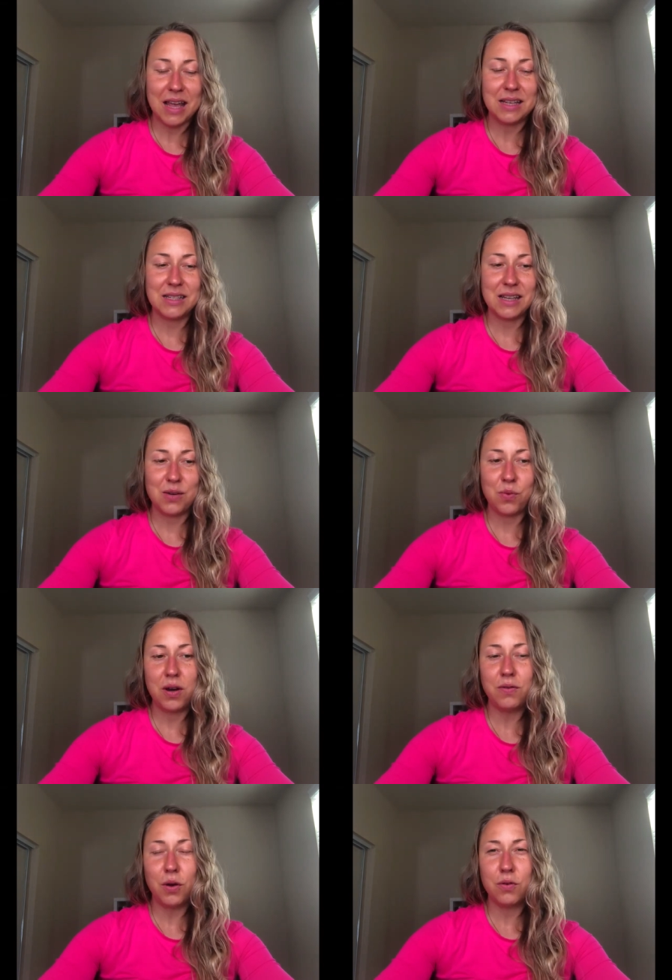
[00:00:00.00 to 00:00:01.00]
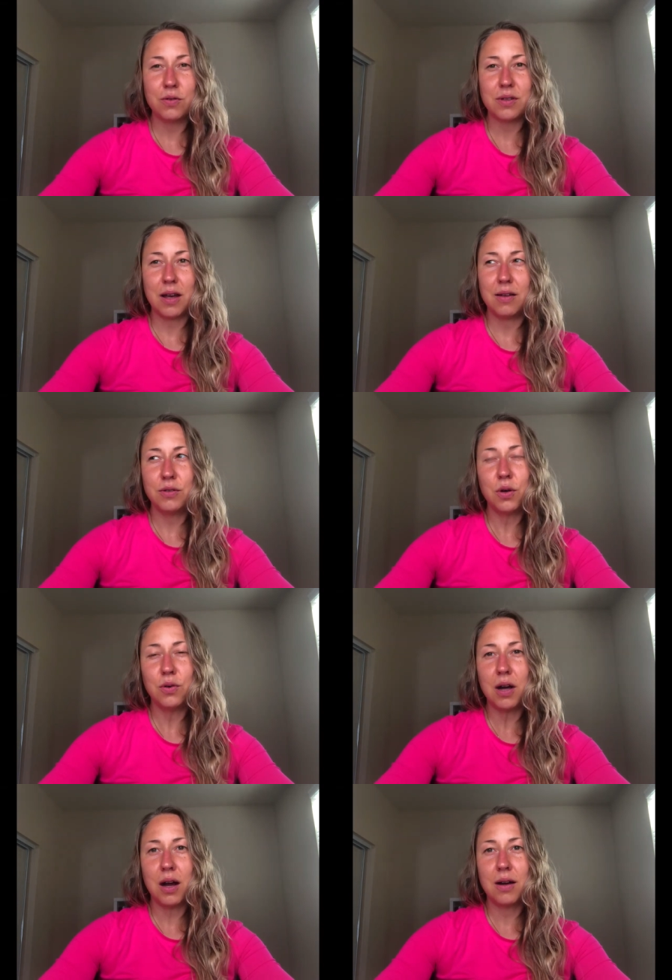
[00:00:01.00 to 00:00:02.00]
And in one of those uh,
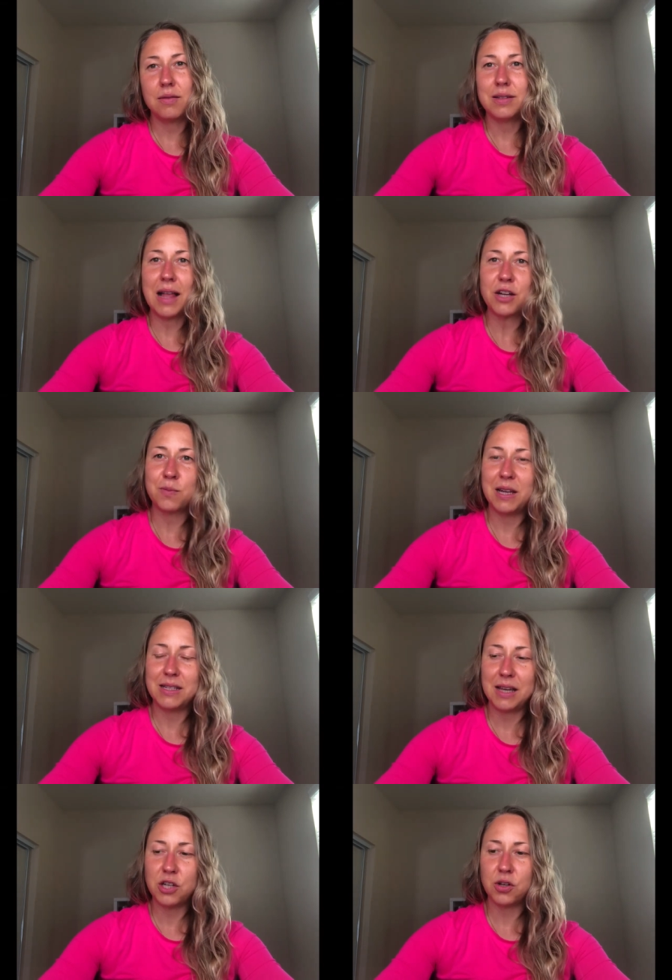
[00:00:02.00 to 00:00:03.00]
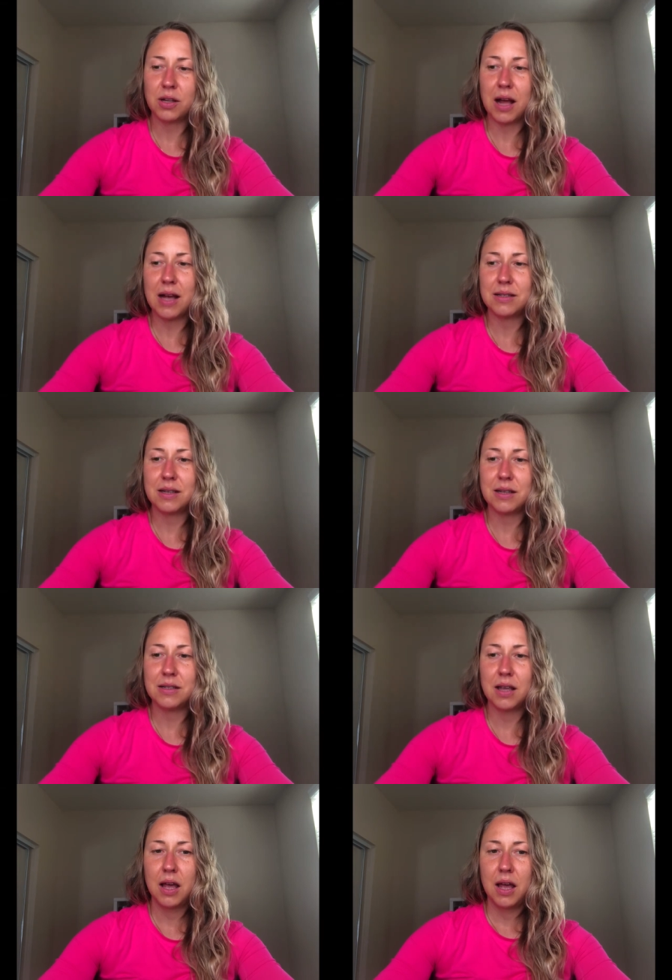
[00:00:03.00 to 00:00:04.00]
yoga slash meditation classes,